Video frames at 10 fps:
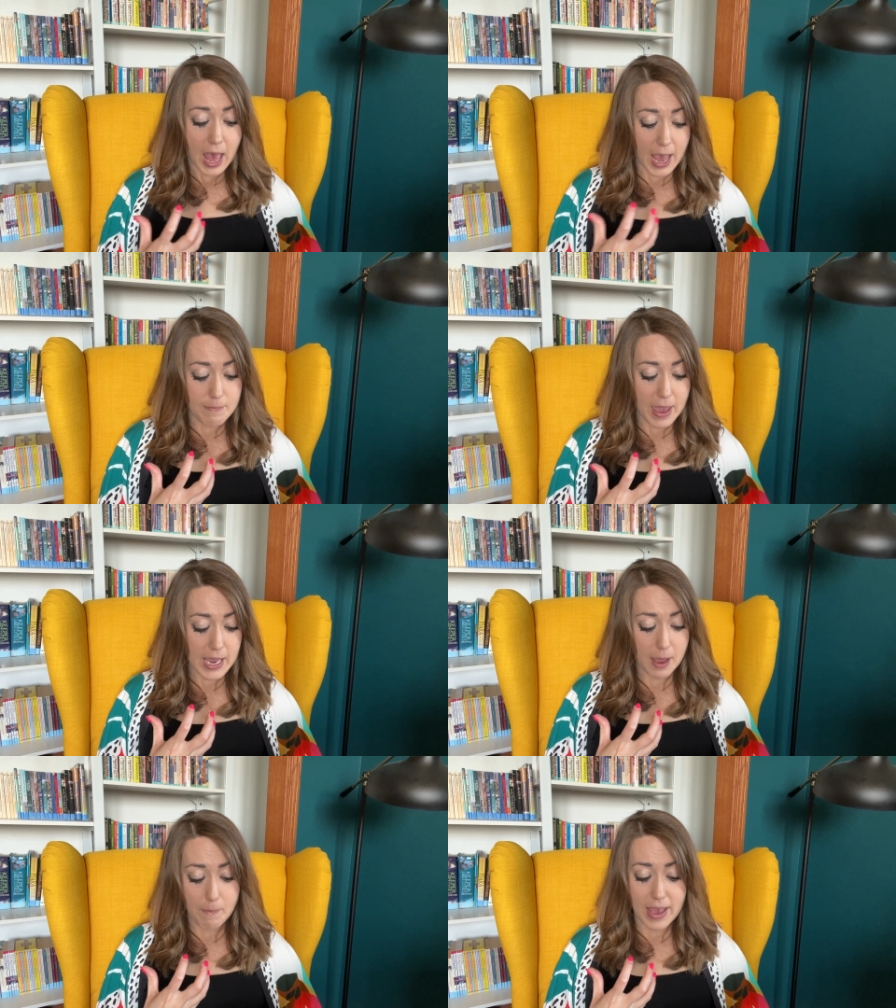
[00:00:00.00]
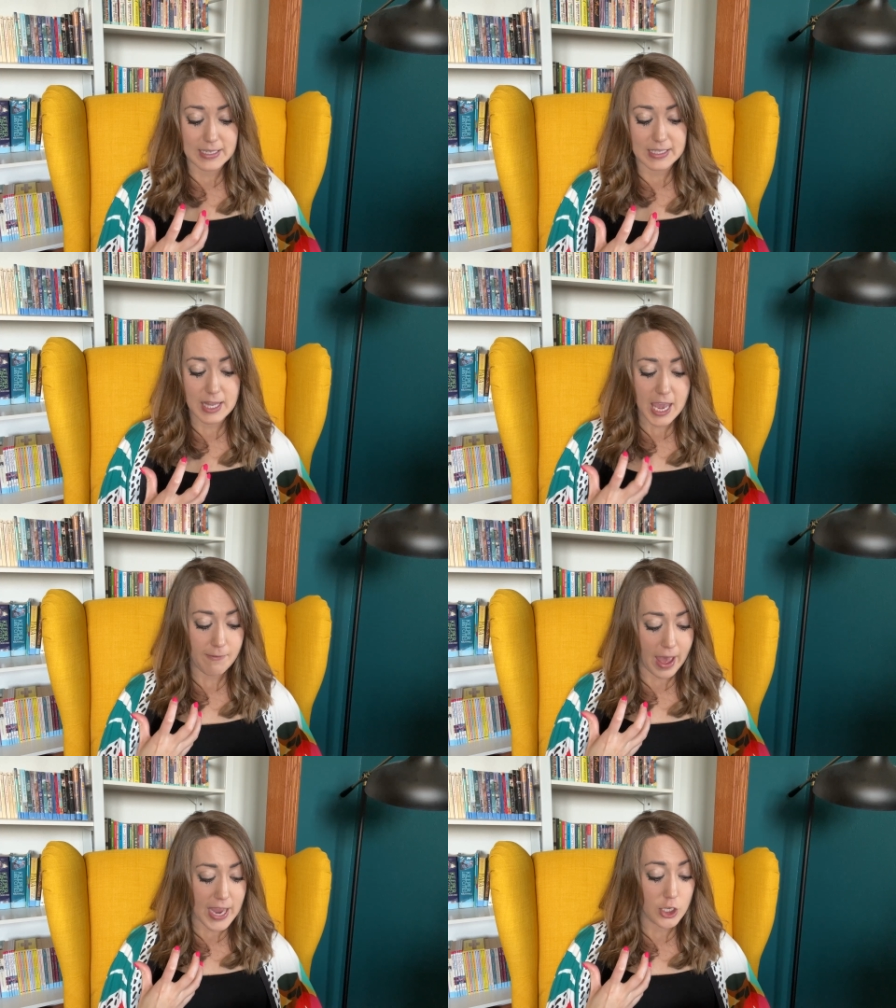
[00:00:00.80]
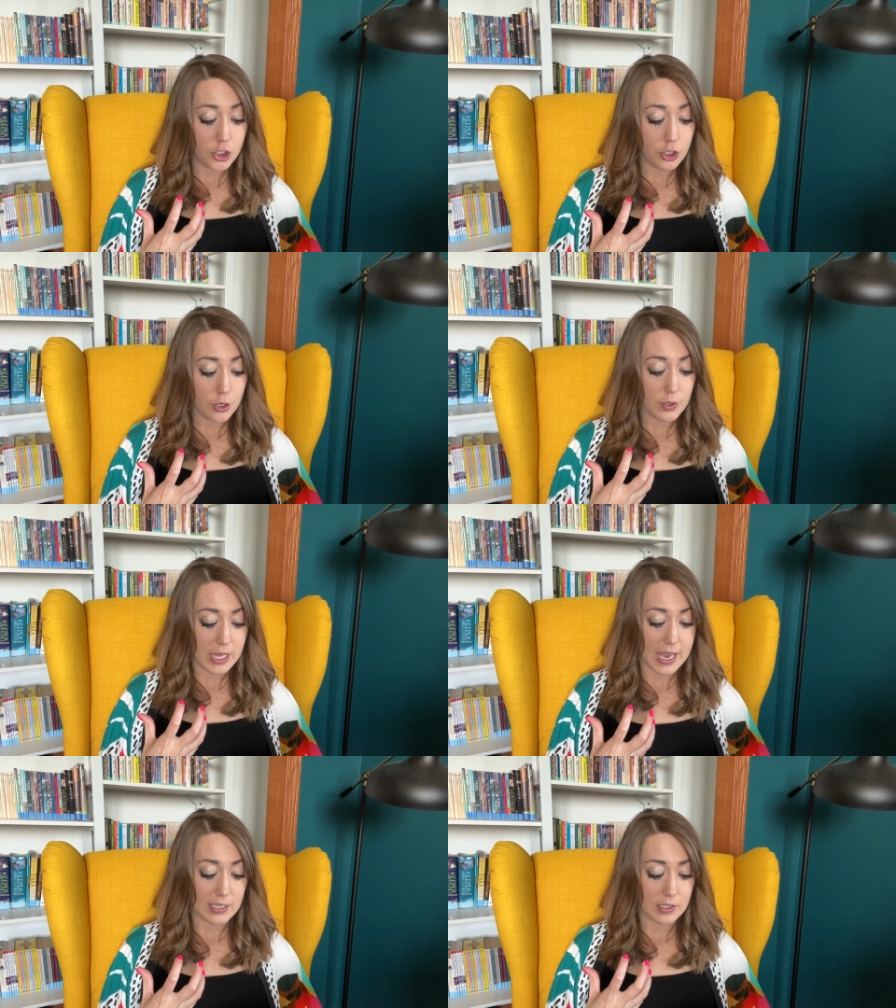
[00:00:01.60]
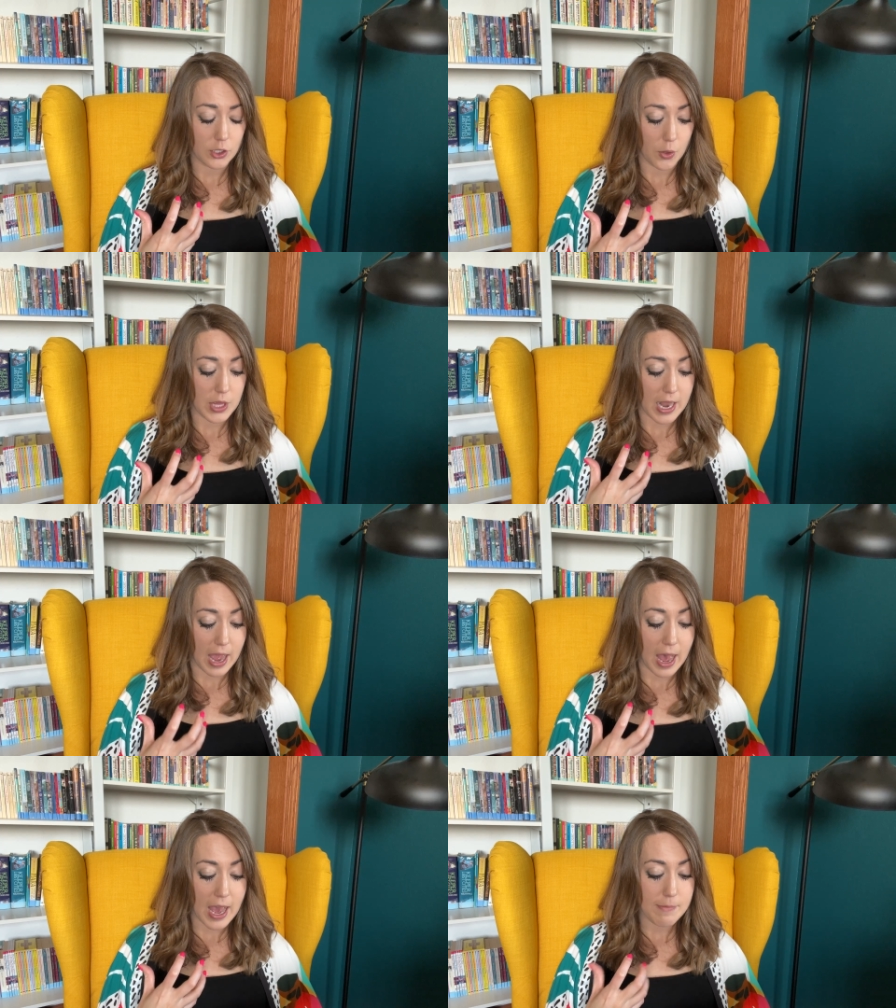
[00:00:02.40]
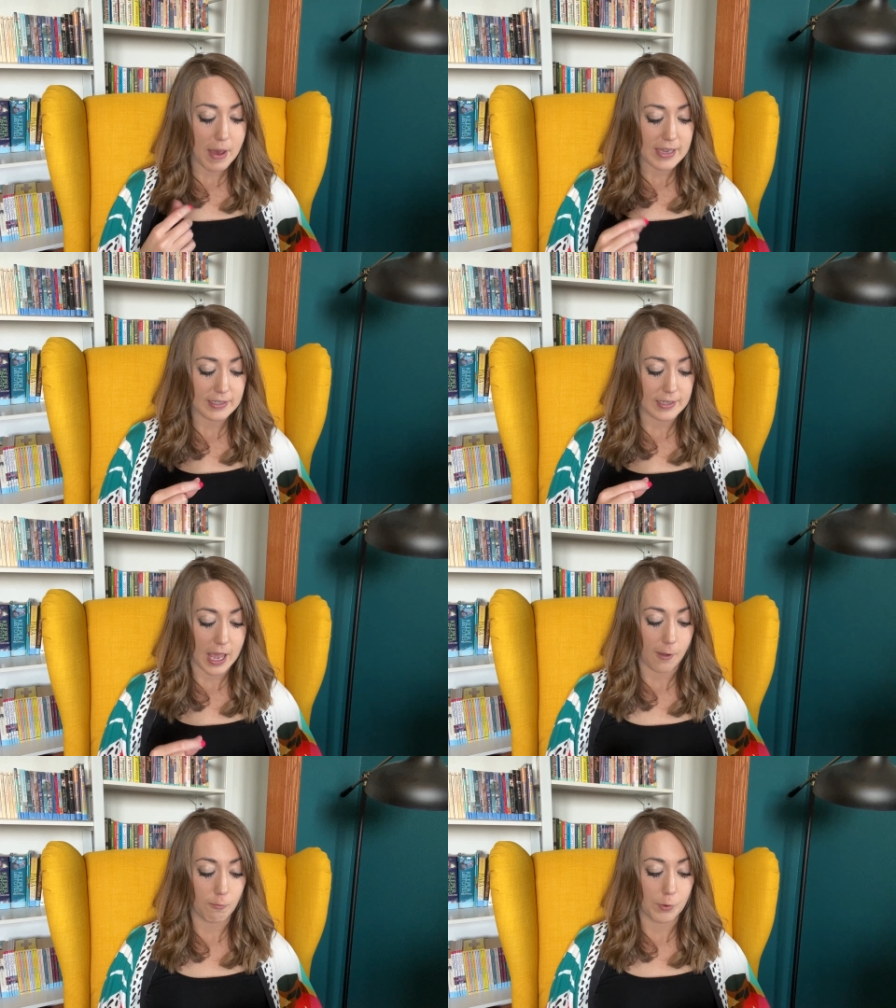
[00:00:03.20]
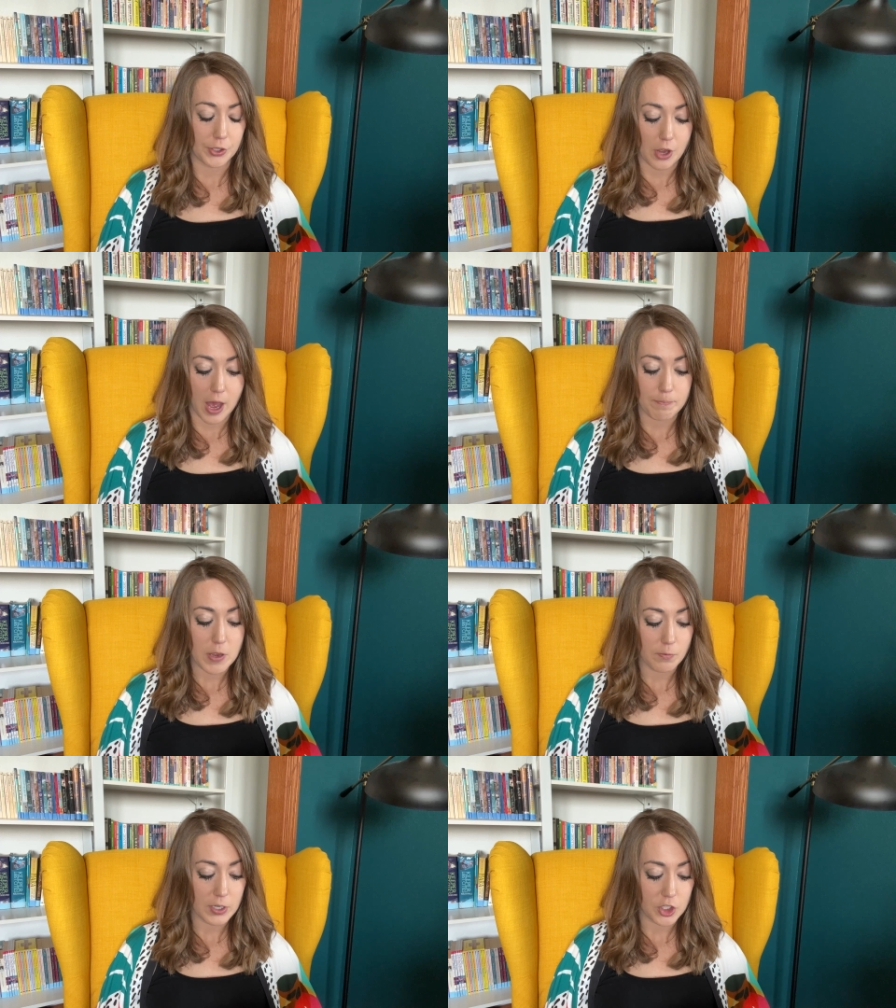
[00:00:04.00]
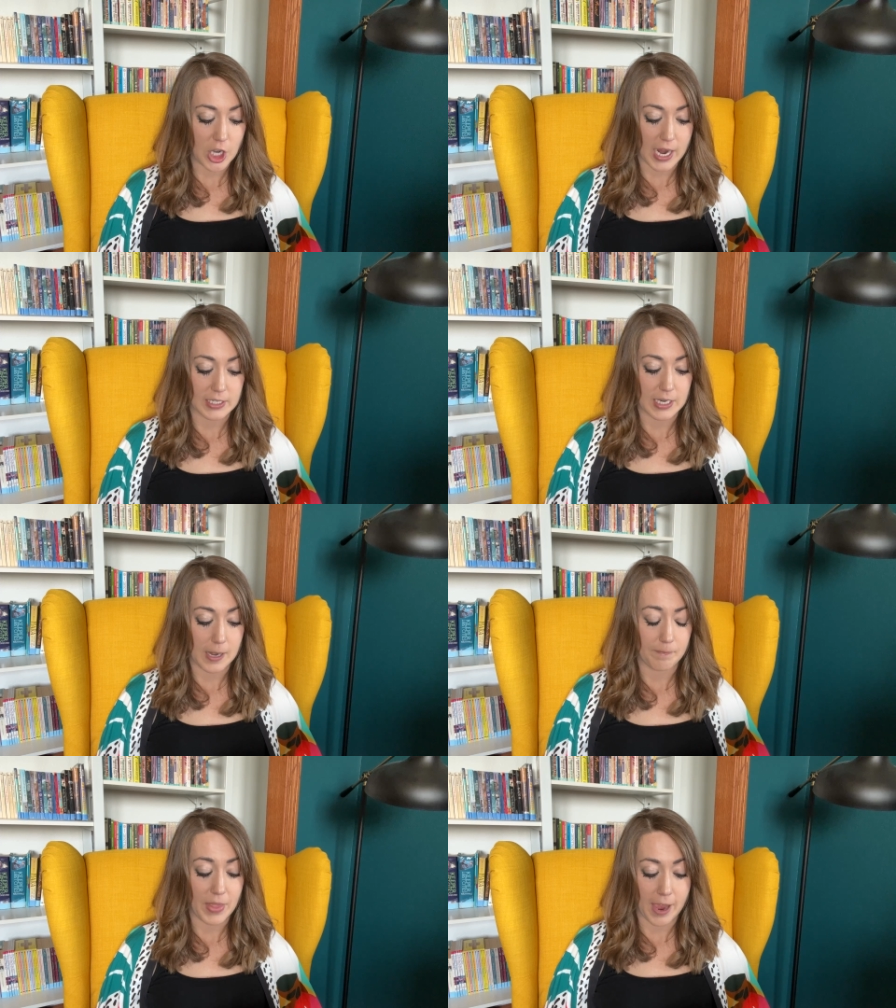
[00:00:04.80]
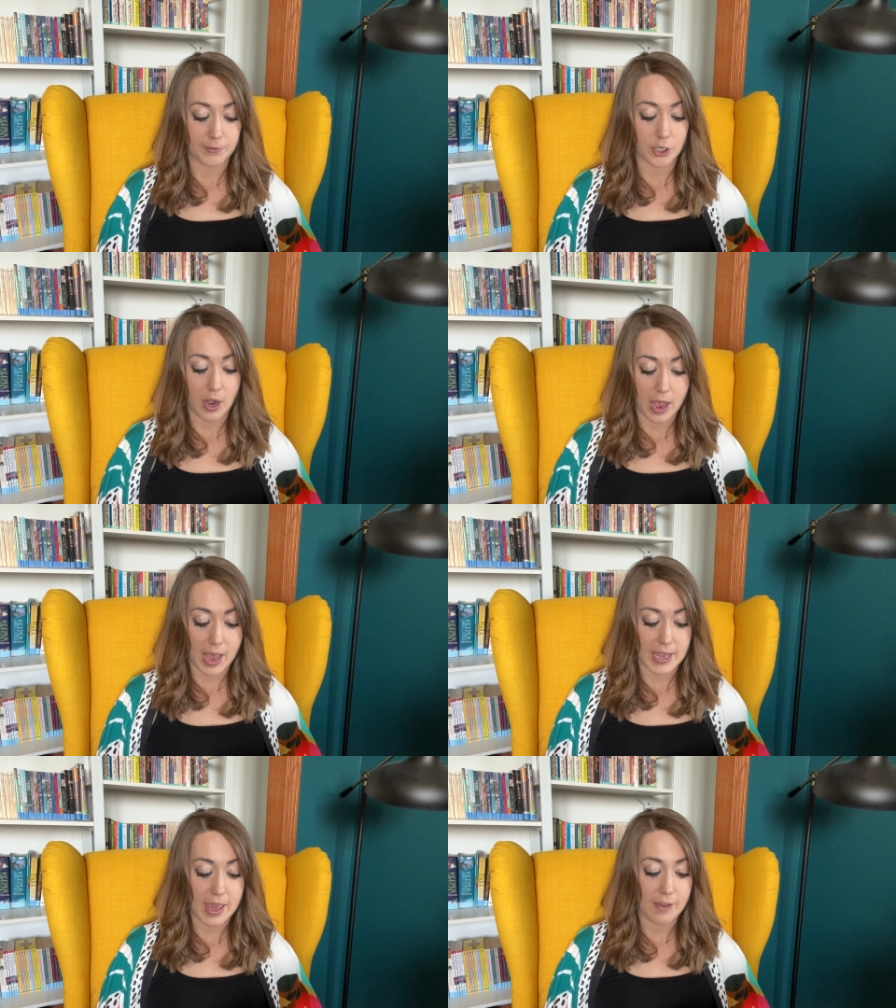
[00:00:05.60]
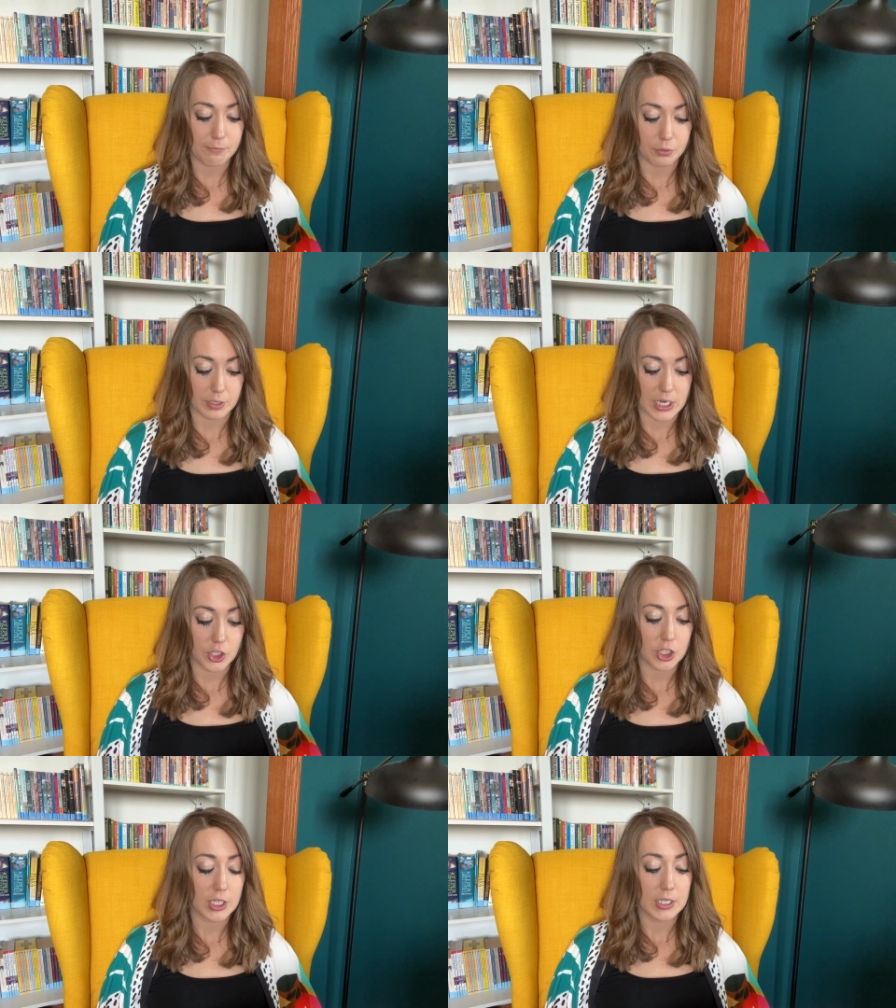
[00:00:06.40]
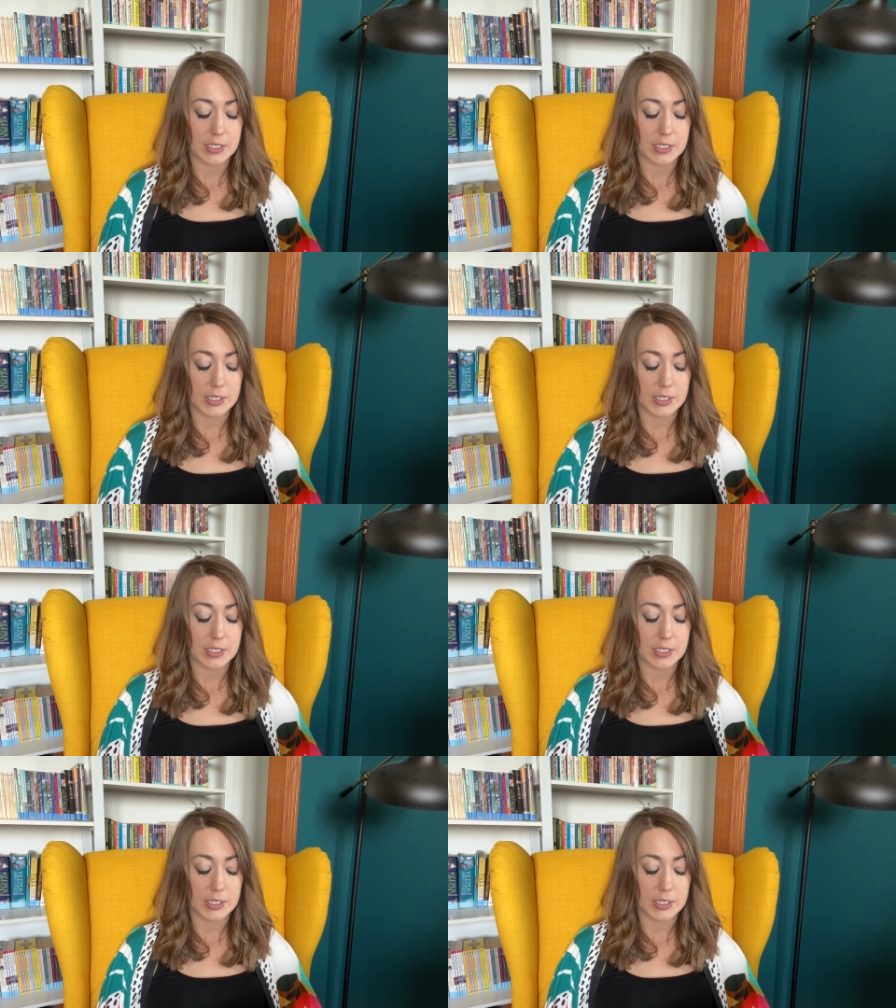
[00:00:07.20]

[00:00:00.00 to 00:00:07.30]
I make it my slave. I do this so that I myself will not be rejected after I have preached